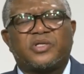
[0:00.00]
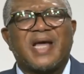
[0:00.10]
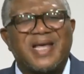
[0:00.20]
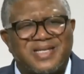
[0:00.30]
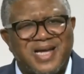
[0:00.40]

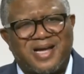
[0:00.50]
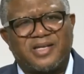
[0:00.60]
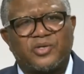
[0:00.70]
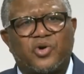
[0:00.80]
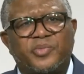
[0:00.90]

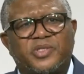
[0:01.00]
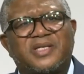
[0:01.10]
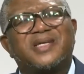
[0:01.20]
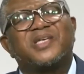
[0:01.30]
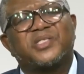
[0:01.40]
Integrity
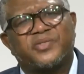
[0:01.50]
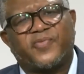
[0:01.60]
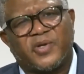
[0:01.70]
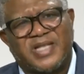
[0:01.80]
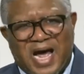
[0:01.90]
Commission is
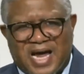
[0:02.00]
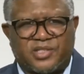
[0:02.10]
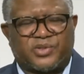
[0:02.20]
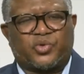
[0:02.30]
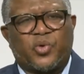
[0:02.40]
for that,
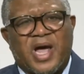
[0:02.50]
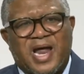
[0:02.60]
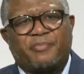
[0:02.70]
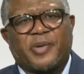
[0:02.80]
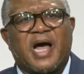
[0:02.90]
is to
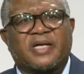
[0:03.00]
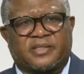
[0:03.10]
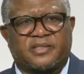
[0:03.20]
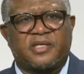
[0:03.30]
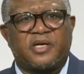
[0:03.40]
help
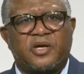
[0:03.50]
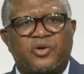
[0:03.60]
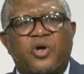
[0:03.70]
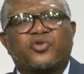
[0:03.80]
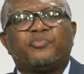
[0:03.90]
us,
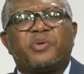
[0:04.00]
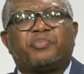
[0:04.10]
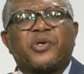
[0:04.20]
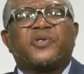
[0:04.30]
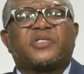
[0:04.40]
not to be
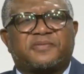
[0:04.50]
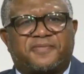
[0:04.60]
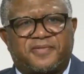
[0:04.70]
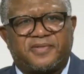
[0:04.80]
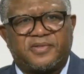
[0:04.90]

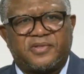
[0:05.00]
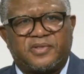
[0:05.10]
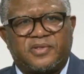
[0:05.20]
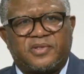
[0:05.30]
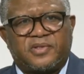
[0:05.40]
punitive.
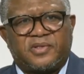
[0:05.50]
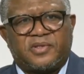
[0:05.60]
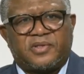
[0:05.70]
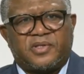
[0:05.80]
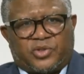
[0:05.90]

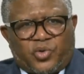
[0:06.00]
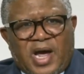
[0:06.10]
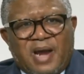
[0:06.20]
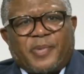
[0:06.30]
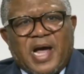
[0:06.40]
Is to
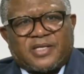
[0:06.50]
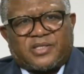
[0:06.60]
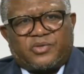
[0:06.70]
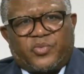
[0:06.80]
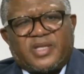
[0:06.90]
help
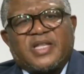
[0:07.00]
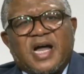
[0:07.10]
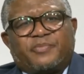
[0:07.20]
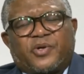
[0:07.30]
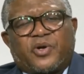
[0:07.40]
us with
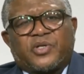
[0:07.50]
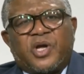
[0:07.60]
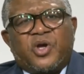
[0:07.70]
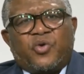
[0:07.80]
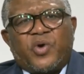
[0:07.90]
that, because
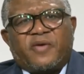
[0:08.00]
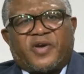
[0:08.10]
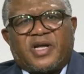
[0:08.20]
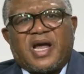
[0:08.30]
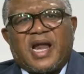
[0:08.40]
we have
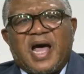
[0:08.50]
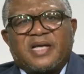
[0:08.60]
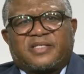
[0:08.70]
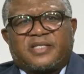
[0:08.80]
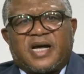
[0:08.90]

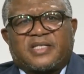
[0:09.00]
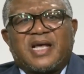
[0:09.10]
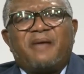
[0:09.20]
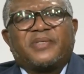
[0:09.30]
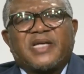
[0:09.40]
realized that
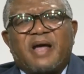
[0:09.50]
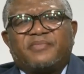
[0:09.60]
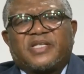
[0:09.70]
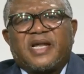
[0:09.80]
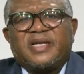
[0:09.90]
sometimes
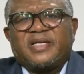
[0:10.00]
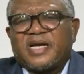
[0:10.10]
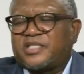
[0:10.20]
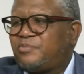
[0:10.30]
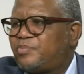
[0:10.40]
the
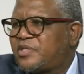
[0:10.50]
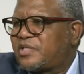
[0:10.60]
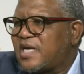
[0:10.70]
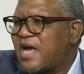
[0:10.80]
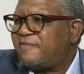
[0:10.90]
leadership
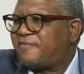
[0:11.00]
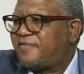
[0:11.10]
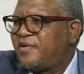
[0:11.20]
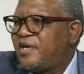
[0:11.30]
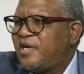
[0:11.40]
itself
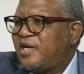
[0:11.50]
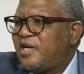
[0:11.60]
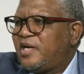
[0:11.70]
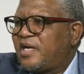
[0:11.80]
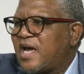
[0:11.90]

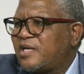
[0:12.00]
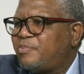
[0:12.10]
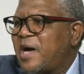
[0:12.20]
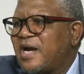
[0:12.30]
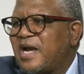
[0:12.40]
get
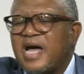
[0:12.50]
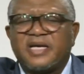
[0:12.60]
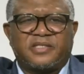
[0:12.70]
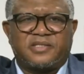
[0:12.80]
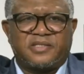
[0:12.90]
paralyzed